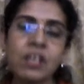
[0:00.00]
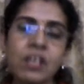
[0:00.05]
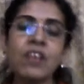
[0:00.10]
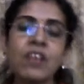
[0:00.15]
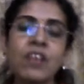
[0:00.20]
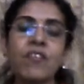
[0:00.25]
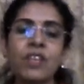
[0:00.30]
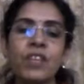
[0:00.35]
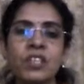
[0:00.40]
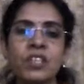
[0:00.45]

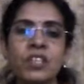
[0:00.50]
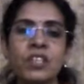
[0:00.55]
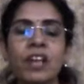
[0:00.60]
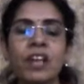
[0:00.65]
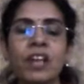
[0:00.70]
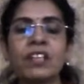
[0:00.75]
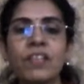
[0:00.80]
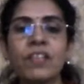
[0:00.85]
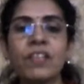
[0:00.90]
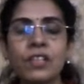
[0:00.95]
which are
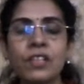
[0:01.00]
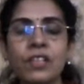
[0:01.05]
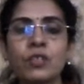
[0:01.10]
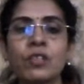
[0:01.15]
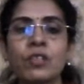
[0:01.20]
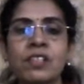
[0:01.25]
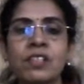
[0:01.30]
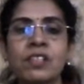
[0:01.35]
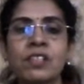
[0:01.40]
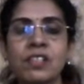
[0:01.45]
given to the
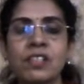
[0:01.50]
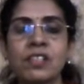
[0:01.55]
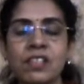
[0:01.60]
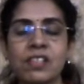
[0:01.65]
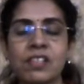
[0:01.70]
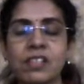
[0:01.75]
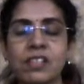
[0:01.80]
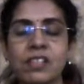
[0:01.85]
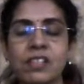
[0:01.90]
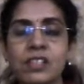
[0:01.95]

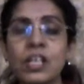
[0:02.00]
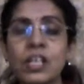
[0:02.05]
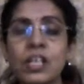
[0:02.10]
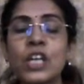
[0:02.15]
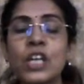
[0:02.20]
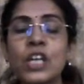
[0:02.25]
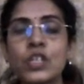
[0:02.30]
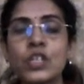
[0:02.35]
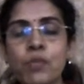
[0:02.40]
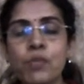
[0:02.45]
citizens
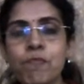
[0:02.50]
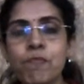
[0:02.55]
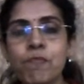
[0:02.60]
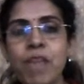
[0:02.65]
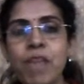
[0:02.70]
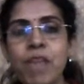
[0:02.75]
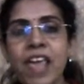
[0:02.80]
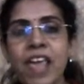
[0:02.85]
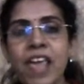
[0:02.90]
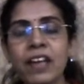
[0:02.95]
to
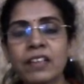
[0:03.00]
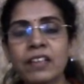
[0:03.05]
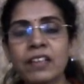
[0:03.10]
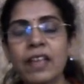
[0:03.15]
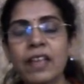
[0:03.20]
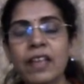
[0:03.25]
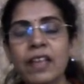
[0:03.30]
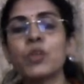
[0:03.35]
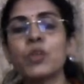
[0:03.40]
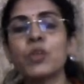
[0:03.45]
make
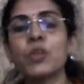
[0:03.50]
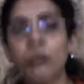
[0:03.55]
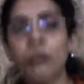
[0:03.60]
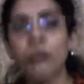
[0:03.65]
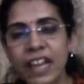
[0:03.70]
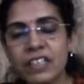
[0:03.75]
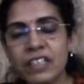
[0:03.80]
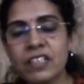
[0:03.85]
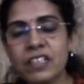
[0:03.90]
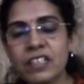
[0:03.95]
them
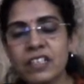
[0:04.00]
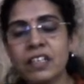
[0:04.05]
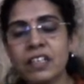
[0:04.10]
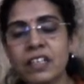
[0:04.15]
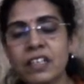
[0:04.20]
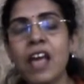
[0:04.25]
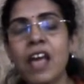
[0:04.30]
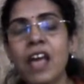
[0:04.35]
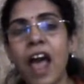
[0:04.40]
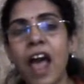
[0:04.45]
united
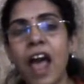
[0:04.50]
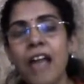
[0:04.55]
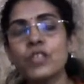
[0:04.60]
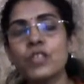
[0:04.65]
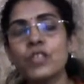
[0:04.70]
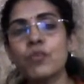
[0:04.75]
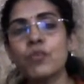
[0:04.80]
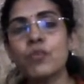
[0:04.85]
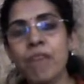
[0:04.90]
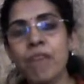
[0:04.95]
and to
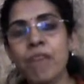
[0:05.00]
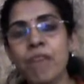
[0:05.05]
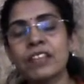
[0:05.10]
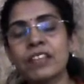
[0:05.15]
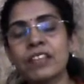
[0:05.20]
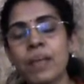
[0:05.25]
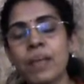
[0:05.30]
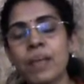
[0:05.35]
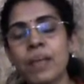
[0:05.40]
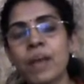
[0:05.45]
make
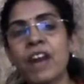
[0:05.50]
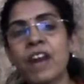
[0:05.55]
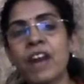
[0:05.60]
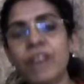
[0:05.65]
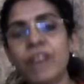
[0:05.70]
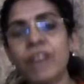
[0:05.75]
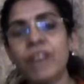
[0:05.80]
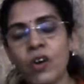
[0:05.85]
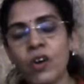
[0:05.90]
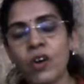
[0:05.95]
them
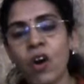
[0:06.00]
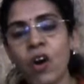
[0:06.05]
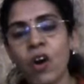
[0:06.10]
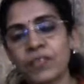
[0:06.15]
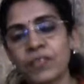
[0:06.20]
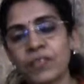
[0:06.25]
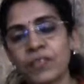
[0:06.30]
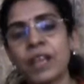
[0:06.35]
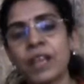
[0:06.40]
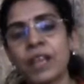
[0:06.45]
aware of
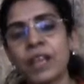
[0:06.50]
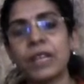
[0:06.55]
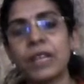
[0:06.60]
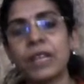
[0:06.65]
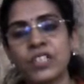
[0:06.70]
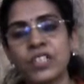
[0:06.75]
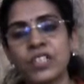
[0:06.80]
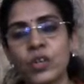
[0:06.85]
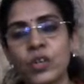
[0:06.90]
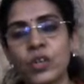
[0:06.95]
their
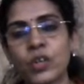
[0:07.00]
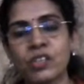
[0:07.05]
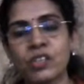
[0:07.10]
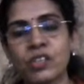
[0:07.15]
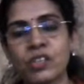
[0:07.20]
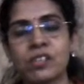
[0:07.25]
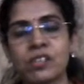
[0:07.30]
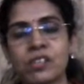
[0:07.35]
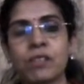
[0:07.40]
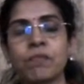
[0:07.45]

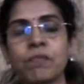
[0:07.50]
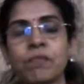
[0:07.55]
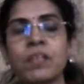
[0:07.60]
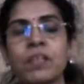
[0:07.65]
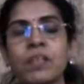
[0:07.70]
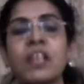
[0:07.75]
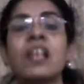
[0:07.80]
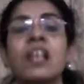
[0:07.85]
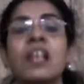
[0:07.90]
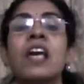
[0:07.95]
patriotism.
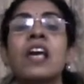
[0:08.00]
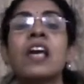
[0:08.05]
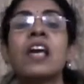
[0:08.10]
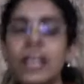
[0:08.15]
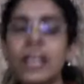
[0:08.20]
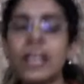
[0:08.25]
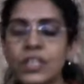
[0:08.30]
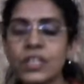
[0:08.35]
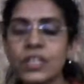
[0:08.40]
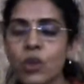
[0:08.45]

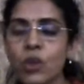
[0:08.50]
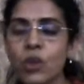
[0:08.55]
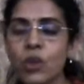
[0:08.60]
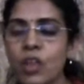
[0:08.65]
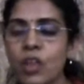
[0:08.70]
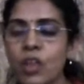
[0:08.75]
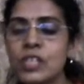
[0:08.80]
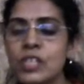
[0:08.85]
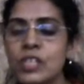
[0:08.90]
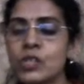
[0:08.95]
It
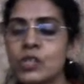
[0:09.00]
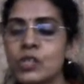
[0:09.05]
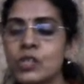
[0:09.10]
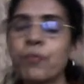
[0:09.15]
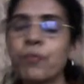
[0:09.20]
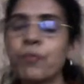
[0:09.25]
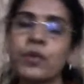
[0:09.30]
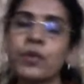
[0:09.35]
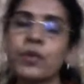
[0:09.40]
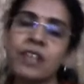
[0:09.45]
also
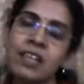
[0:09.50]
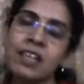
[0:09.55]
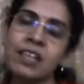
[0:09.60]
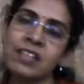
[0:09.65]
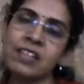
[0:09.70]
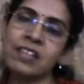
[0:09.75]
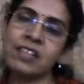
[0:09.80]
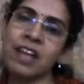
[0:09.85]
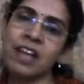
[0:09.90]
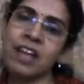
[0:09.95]
protects
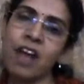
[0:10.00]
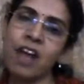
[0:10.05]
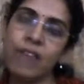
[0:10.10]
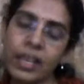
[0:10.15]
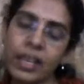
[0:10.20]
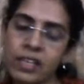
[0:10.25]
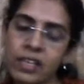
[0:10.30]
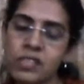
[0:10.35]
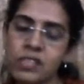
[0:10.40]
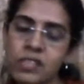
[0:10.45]
and
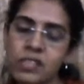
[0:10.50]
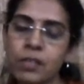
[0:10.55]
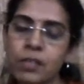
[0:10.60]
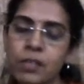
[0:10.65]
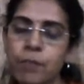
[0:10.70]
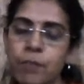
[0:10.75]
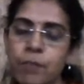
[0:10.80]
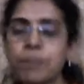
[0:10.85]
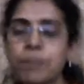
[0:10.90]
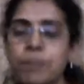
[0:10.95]
awakens the
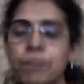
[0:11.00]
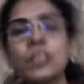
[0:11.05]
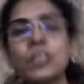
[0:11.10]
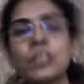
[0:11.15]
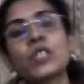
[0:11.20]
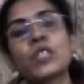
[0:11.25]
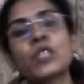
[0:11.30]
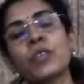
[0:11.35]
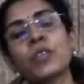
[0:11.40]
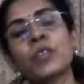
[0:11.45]
people
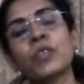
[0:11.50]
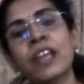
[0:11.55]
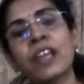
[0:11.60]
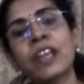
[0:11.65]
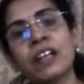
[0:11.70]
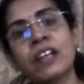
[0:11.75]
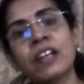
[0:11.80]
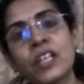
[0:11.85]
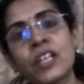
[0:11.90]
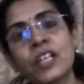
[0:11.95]
to their
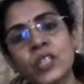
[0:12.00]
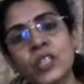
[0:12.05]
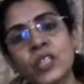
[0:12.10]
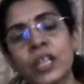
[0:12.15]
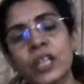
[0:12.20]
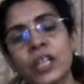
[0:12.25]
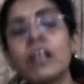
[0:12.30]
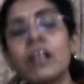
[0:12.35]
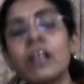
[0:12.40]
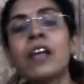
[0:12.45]

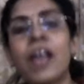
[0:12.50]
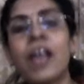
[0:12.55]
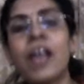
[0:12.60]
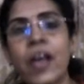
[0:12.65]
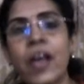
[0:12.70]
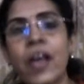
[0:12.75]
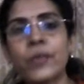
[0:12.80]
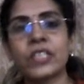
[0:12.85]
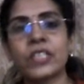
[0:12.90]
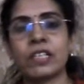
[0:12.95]
cultural
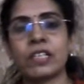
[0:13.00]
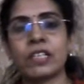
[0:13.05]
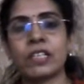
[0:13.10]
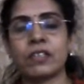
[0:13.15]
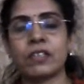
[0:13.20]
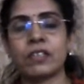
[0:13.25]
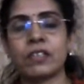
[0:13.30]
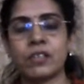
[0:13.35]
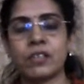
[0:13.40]
heritage.